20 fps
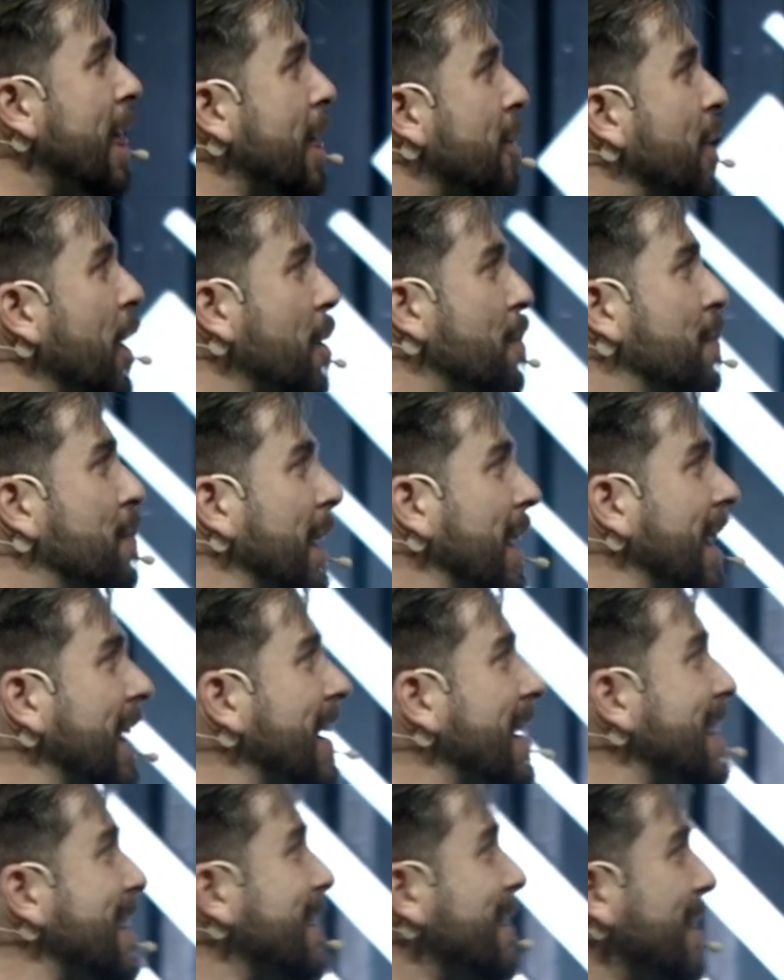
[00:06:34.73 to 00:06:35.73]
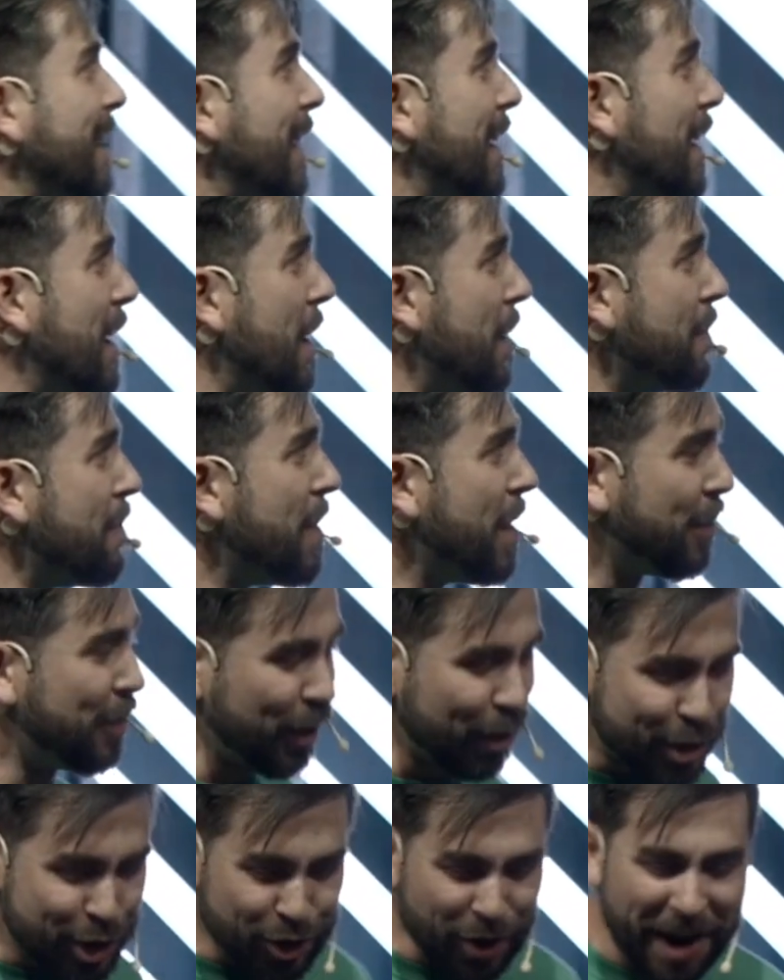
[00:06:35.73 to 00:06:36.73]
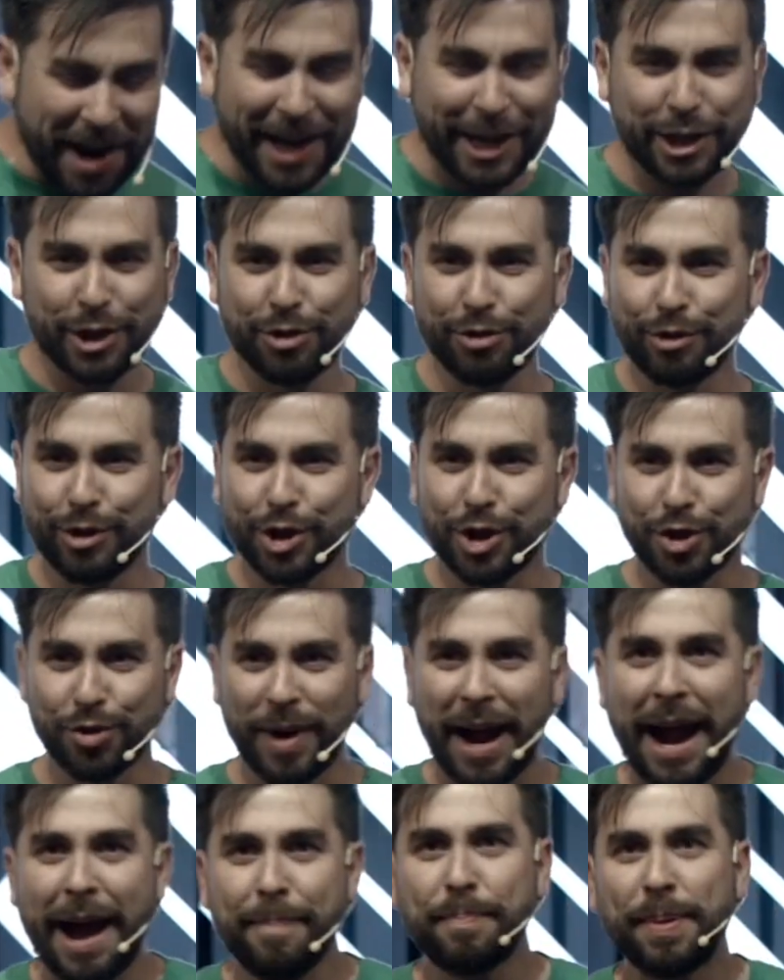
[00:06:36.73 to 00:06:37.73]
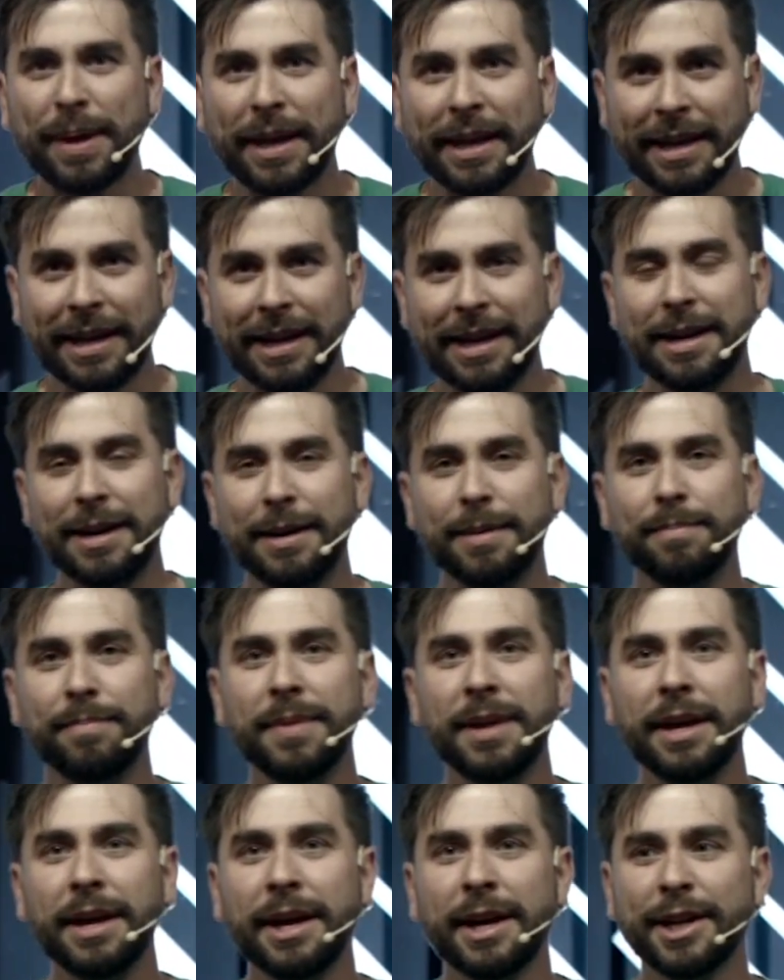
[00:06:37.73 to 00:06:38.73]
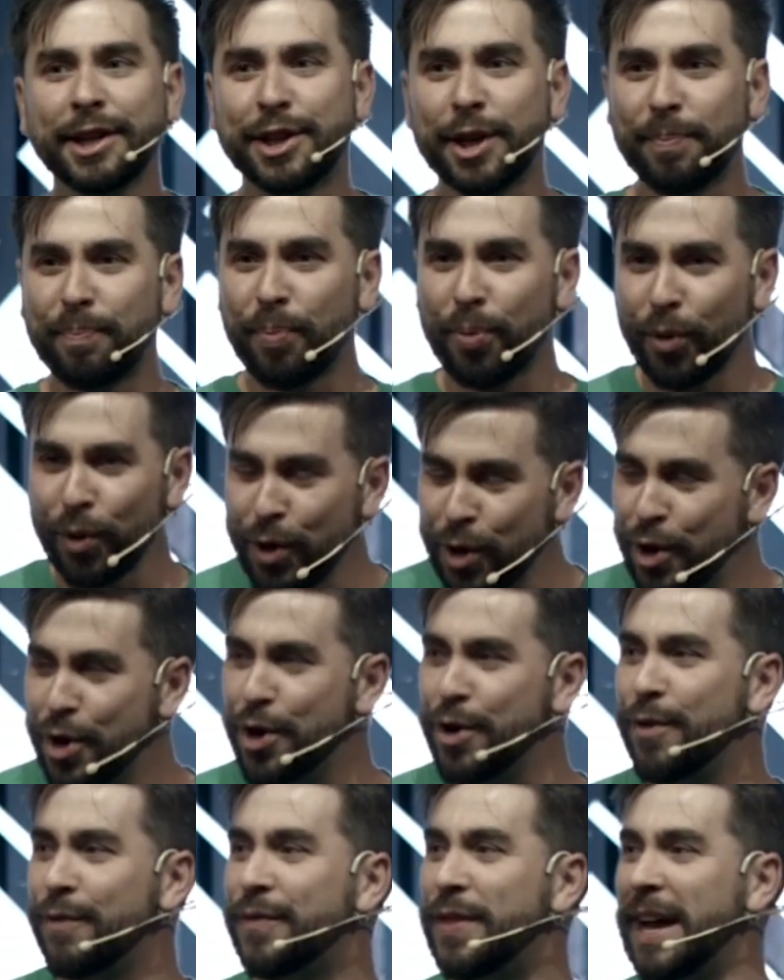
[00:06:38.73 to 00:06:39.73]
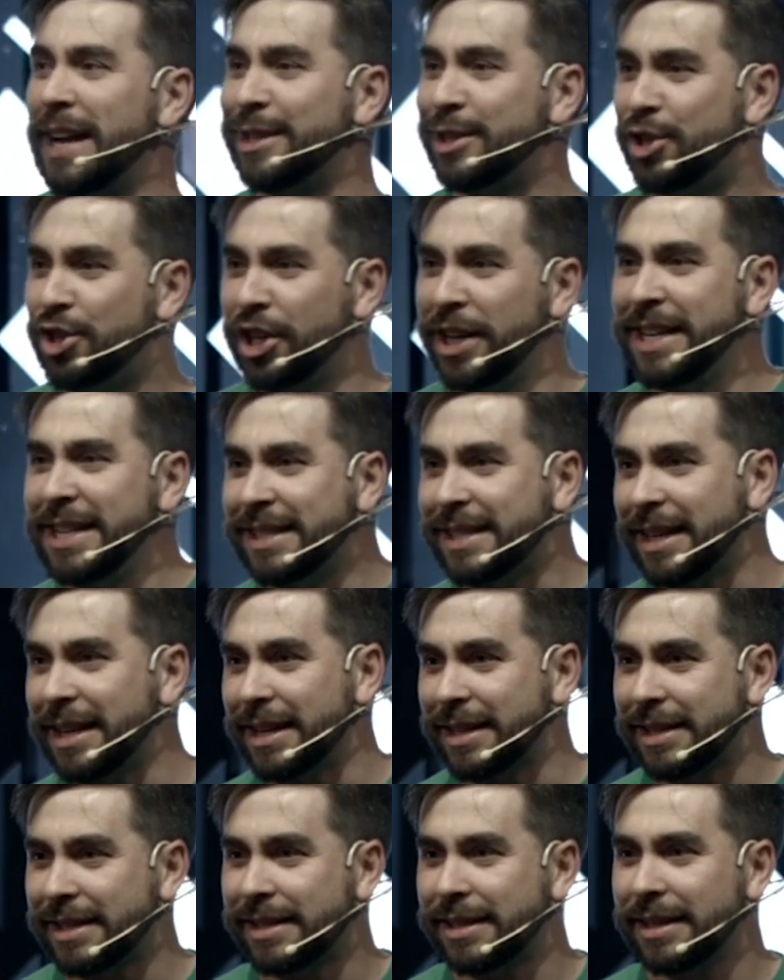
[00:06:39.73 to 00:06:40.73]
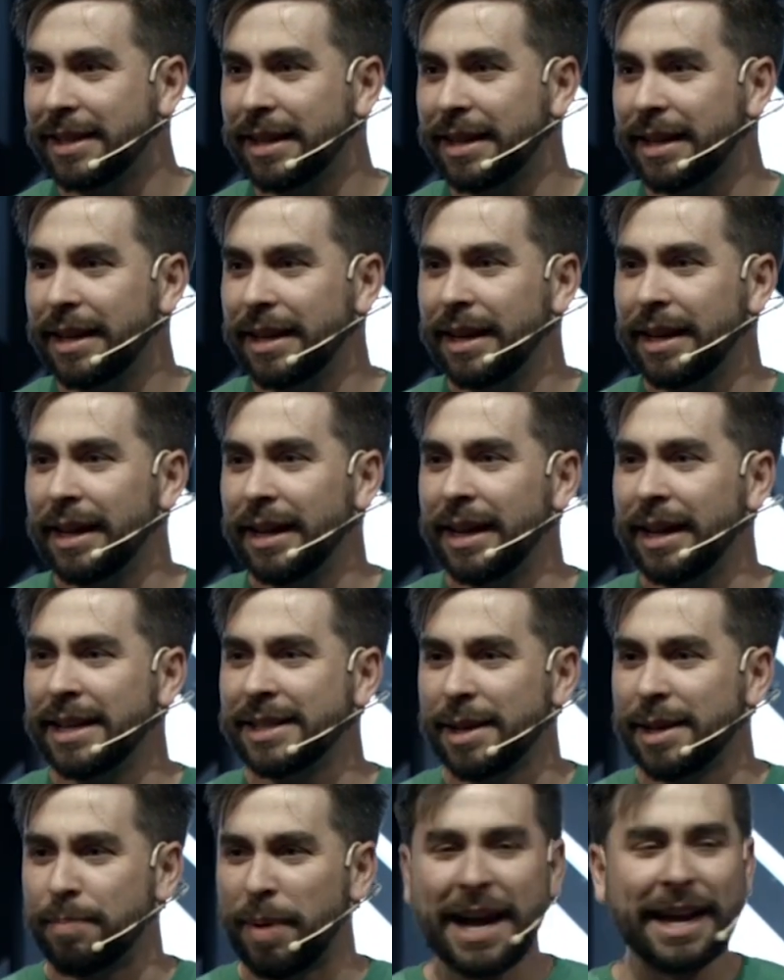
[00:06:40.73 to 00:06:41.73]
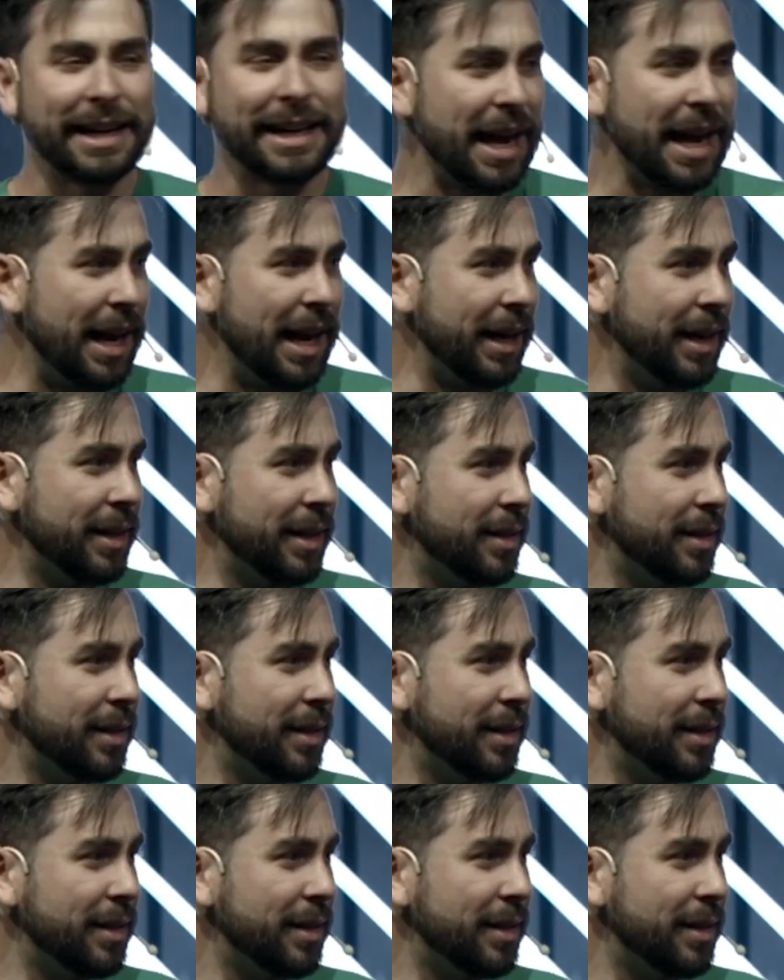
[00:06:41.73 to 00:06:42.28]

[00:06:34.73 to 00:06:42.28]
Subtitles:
they're trying to trap him to prove that Jesus is the bad guy.